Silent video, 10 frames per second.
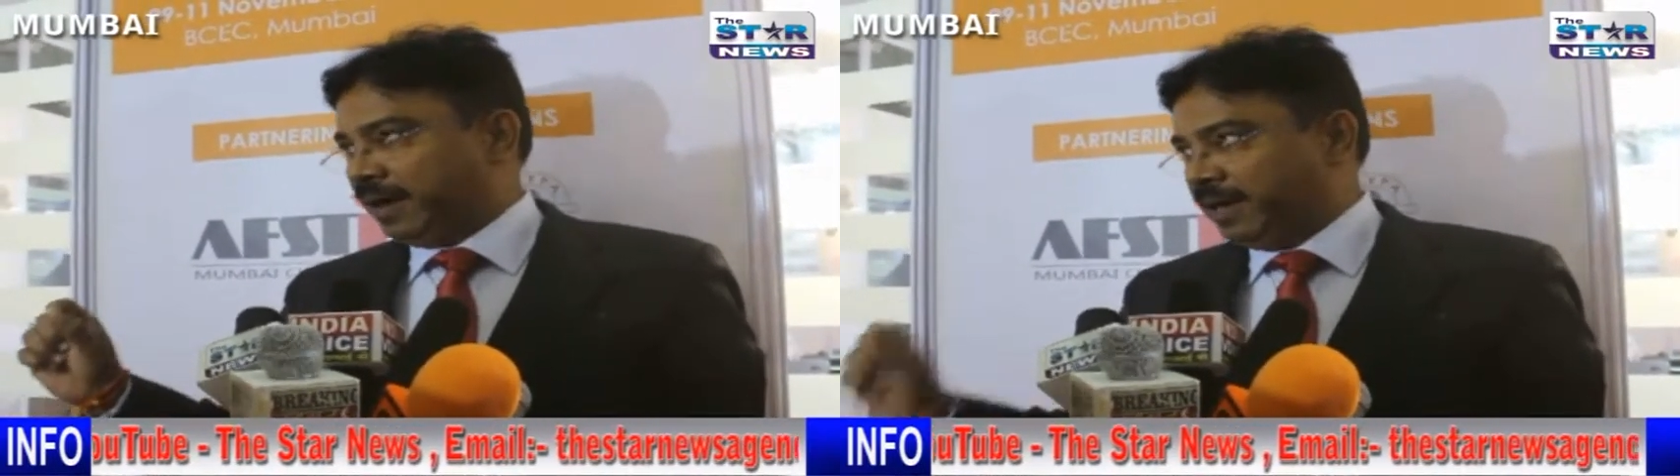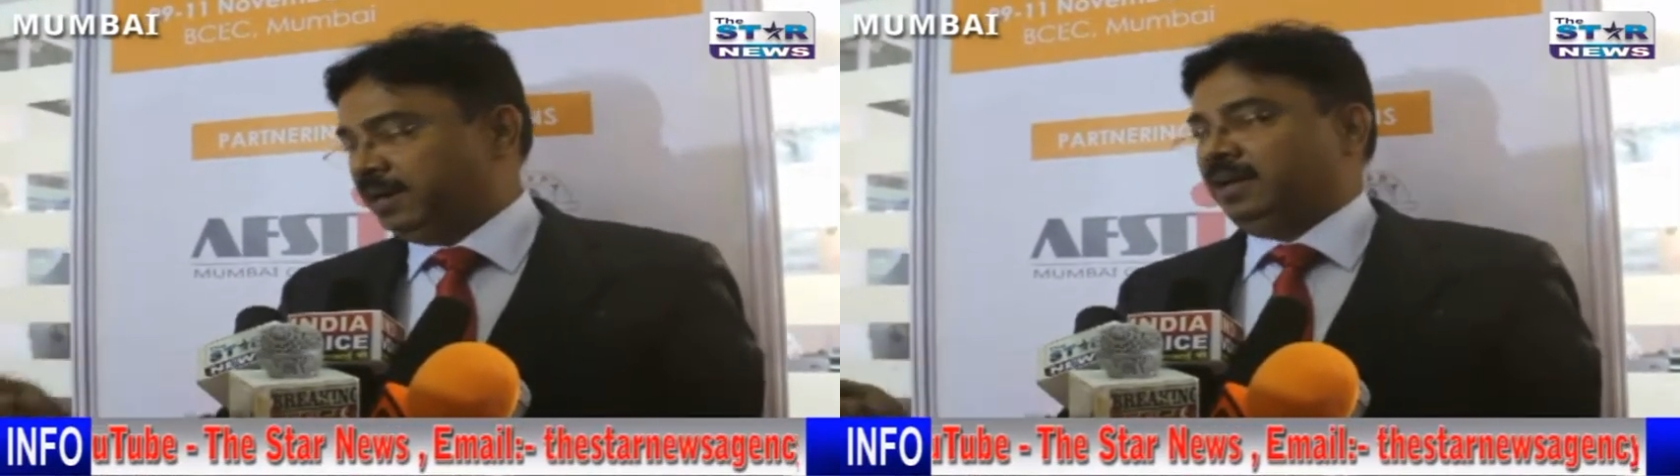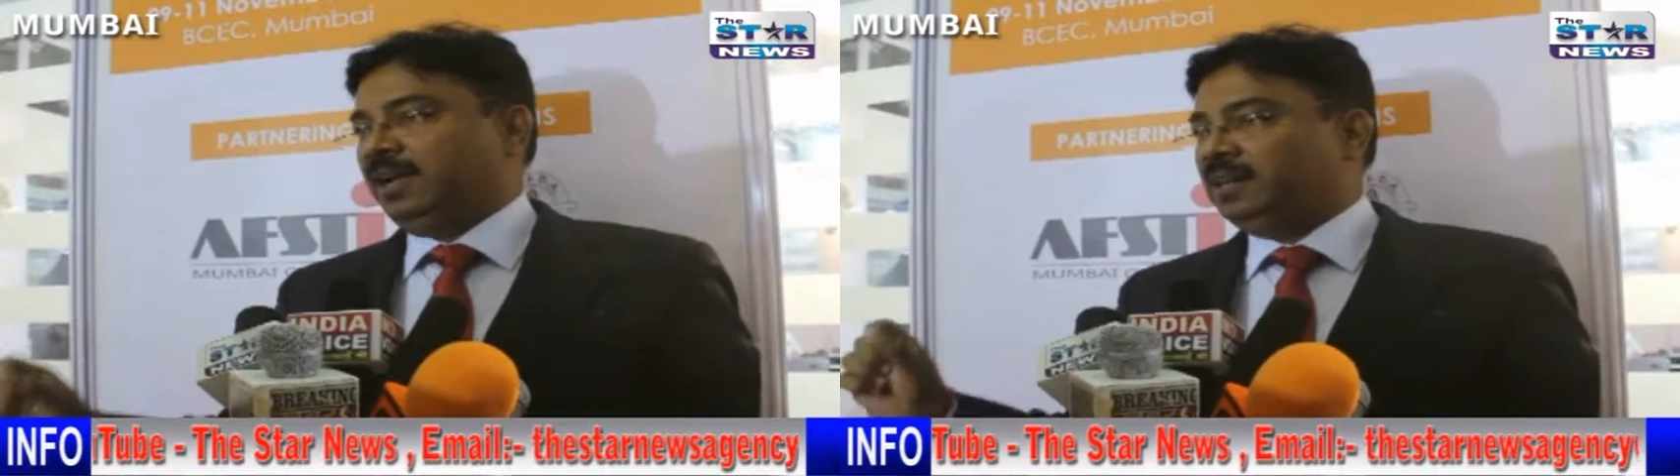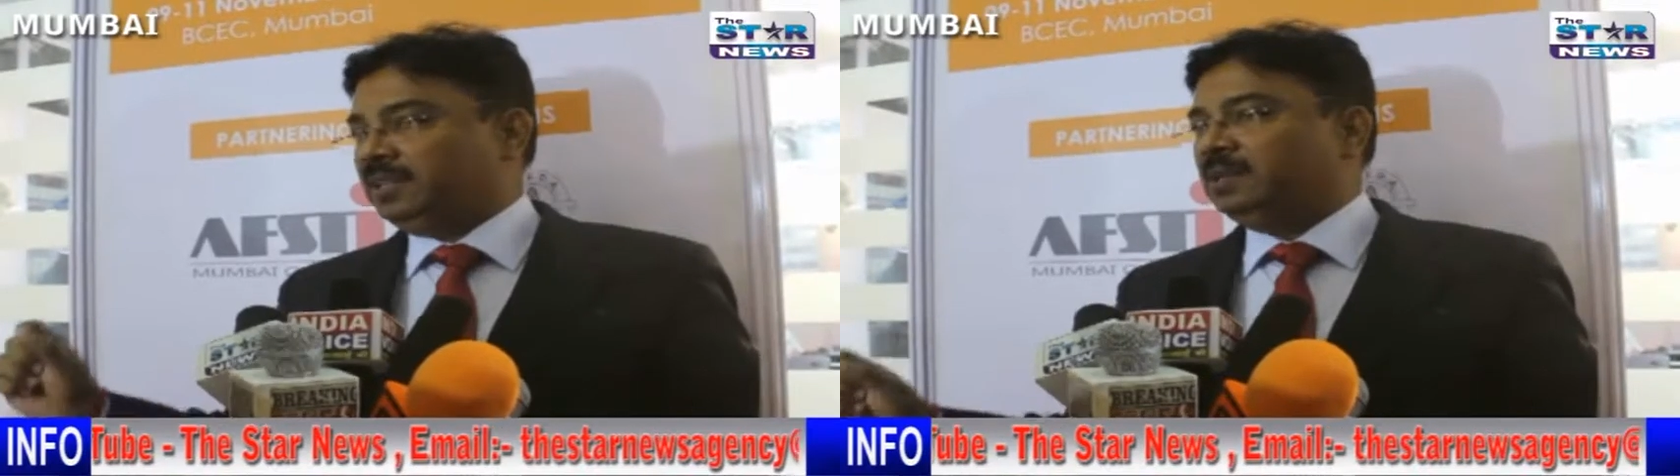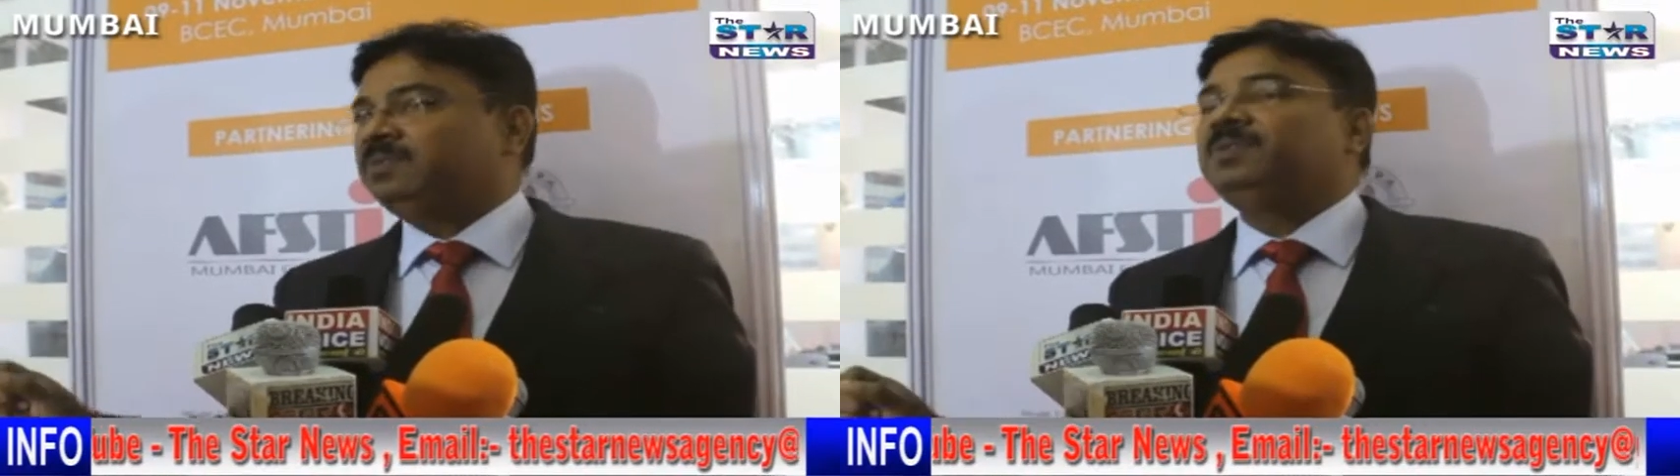and
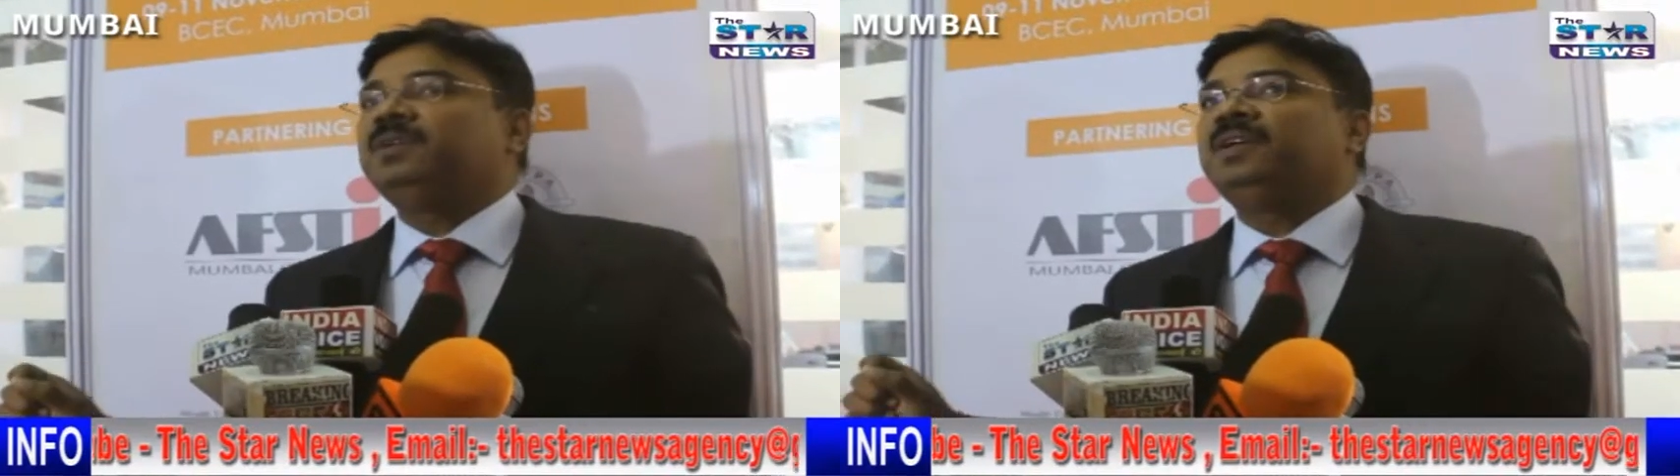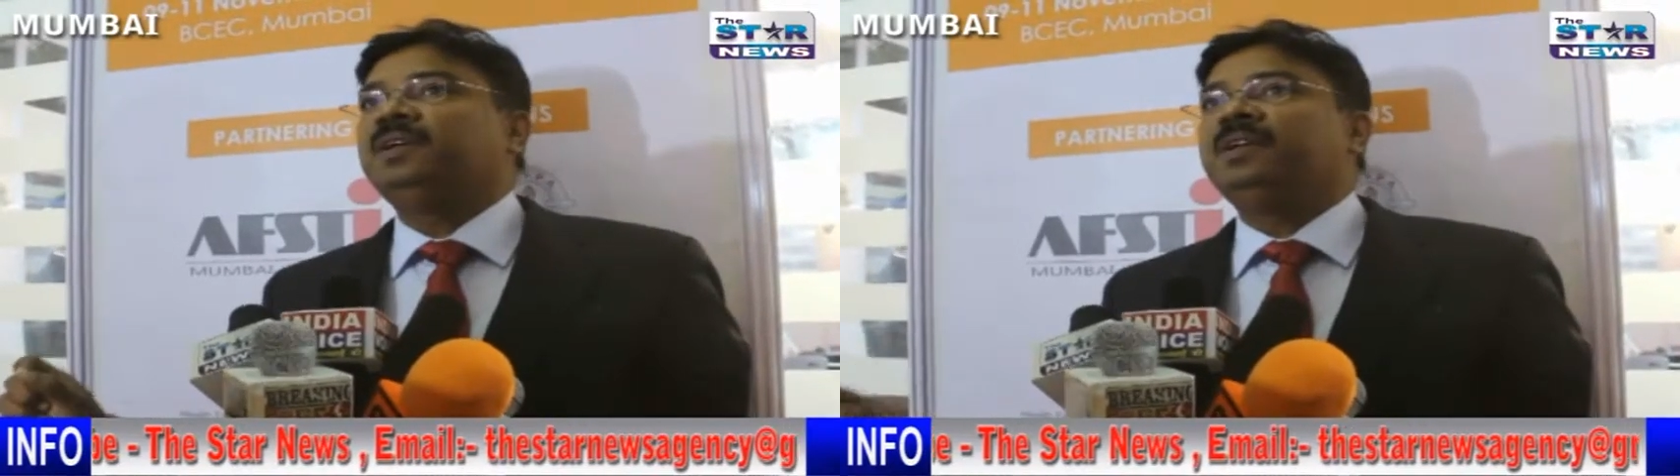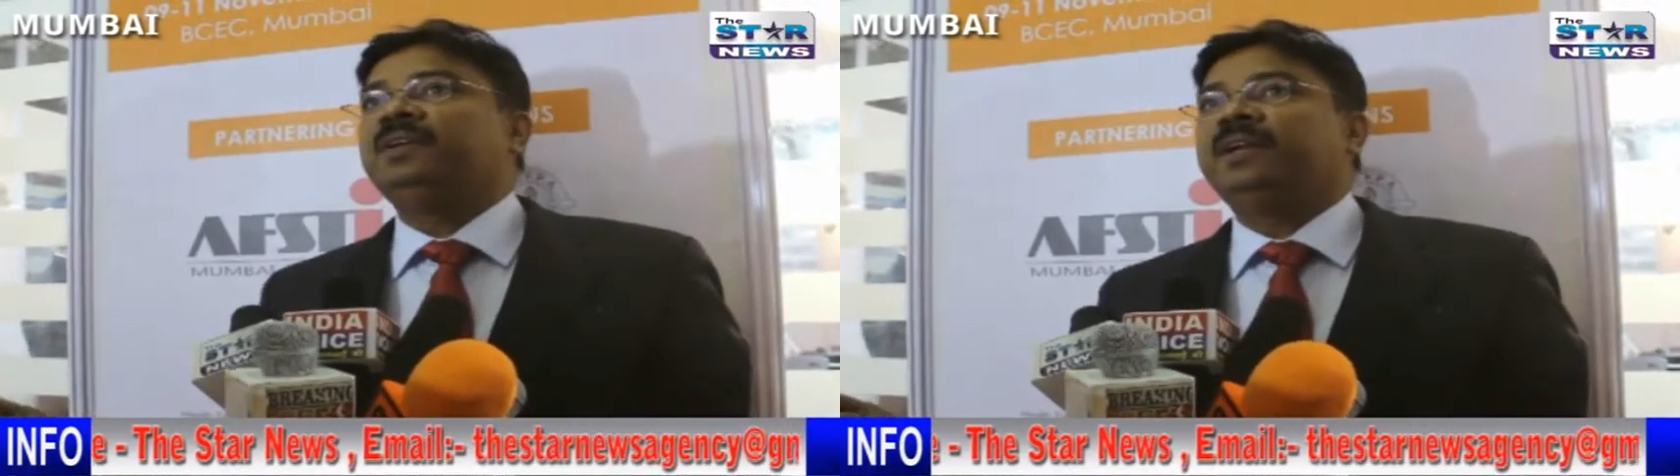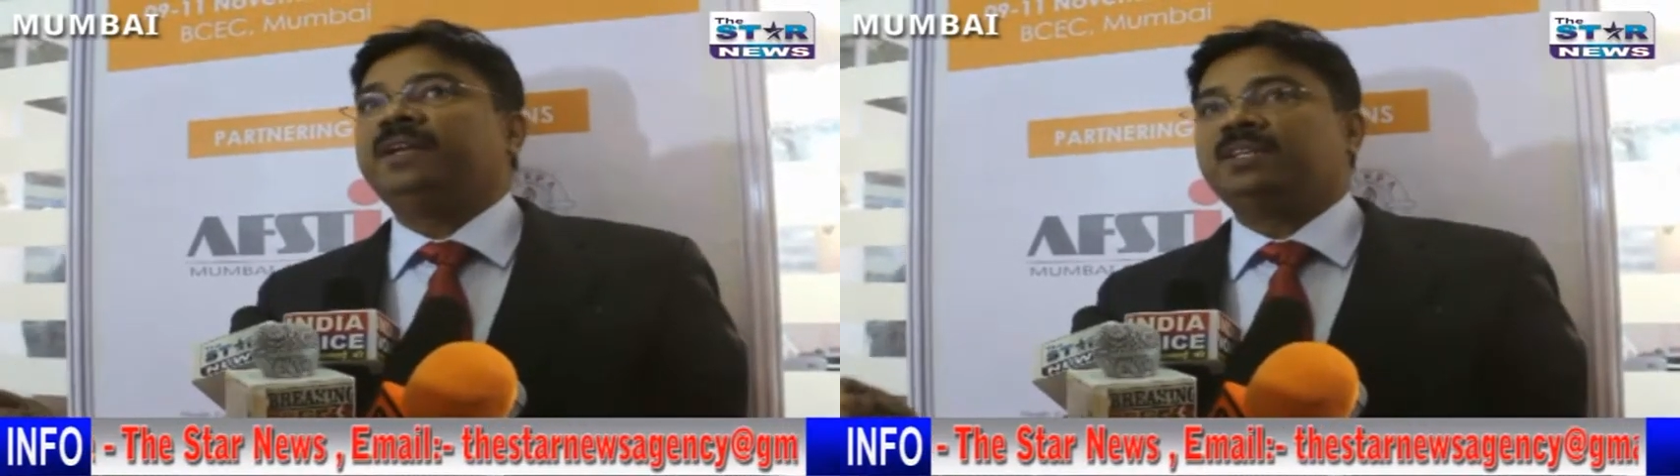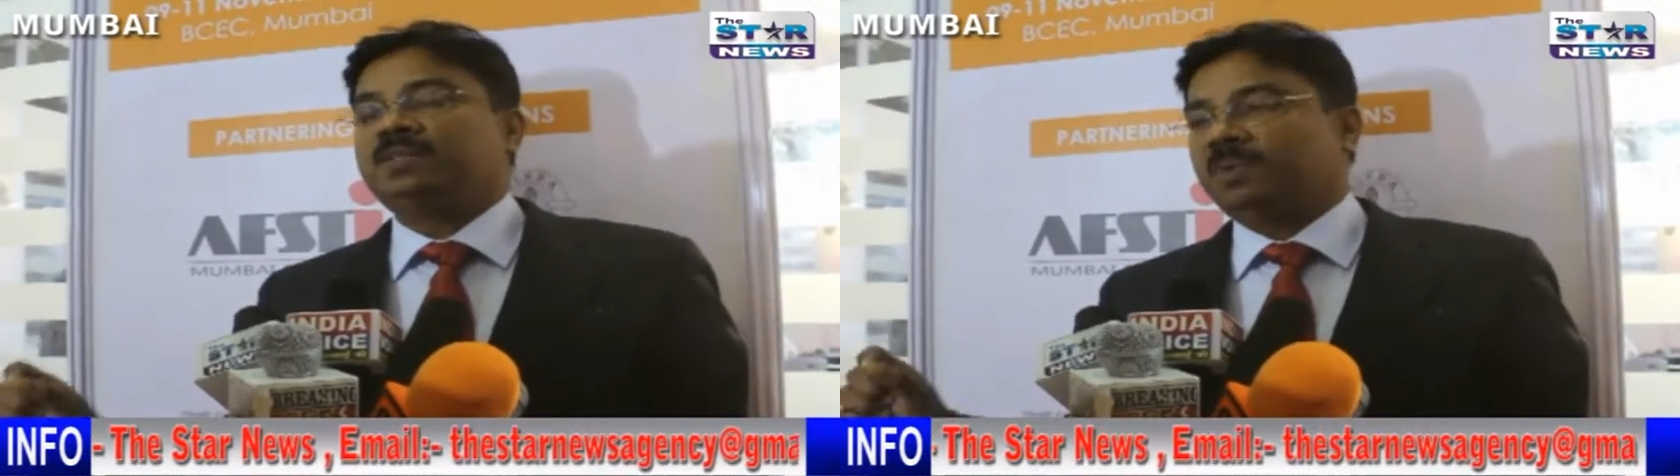health
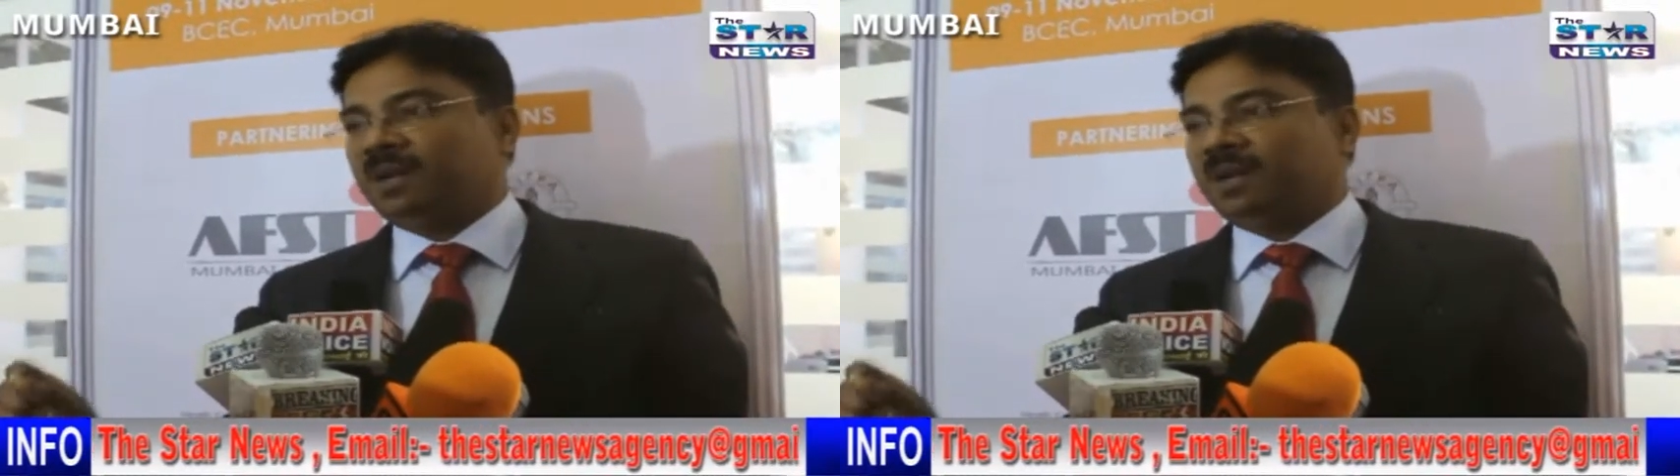ingredients